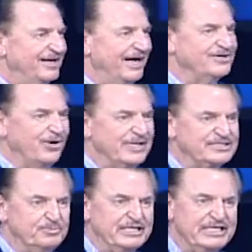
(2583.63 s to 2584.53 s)
I call that
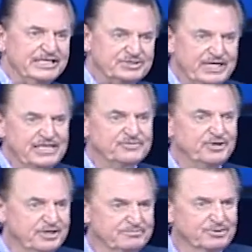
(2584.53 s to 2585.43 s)
the beginning stage of
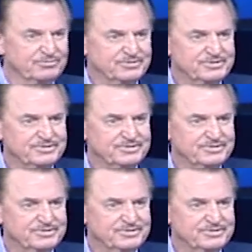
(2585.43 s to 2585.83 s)
honeymoons.